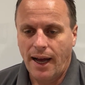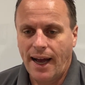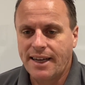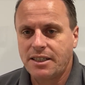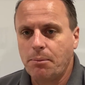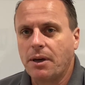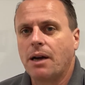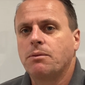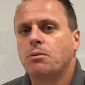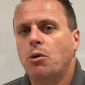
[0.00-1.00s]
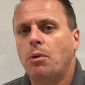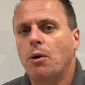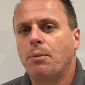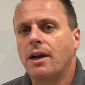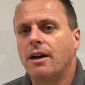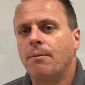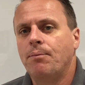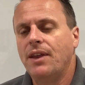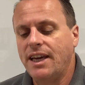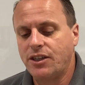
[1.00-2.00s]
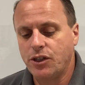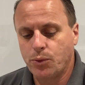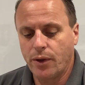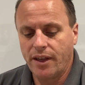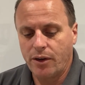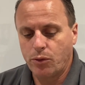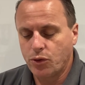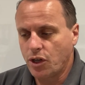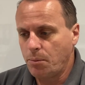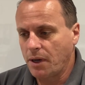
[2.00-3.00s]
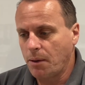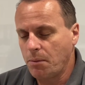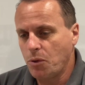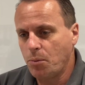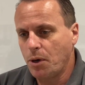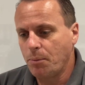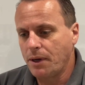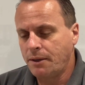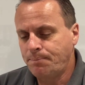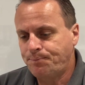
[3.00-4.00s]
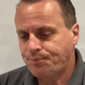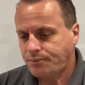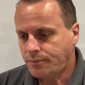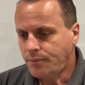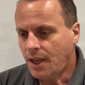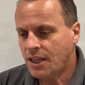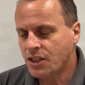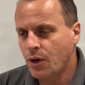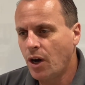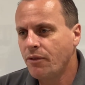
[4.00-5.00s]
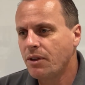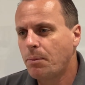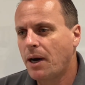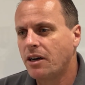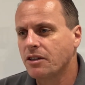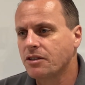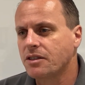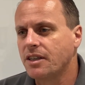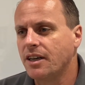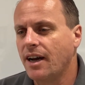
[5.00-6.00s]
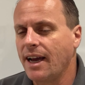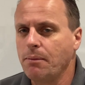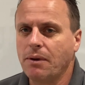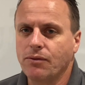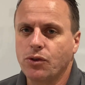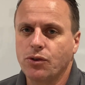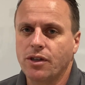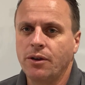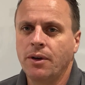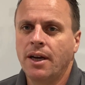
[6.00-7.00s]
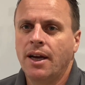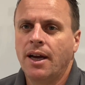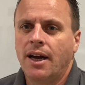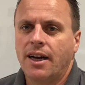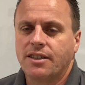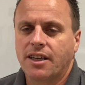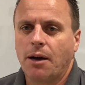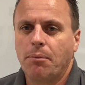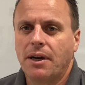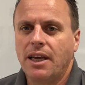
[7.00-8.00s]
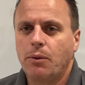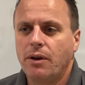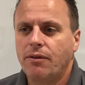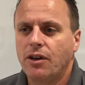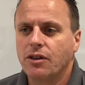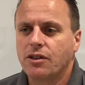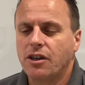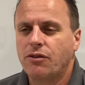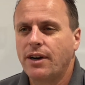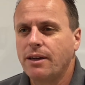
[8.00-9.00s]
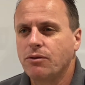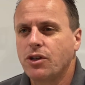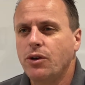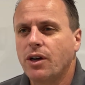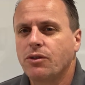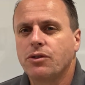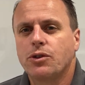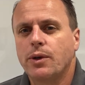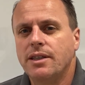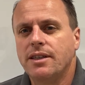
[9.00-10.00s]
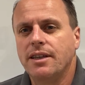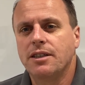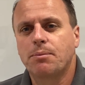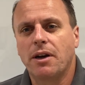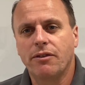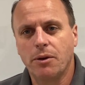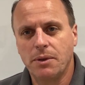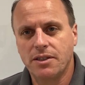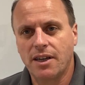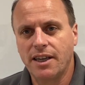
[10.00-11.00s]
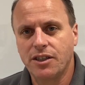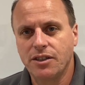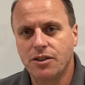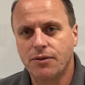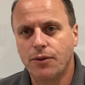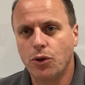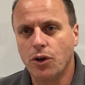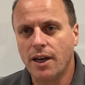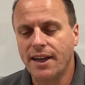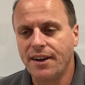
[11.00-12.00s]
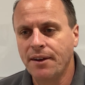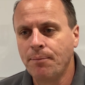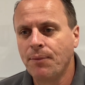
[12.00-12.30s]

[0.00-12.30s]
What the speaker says: As it becomes more popular, the issues with it are also becoming more popular. So over the past 8 months or so, as a company, we've looked at around 220 spray foam installations for a lender.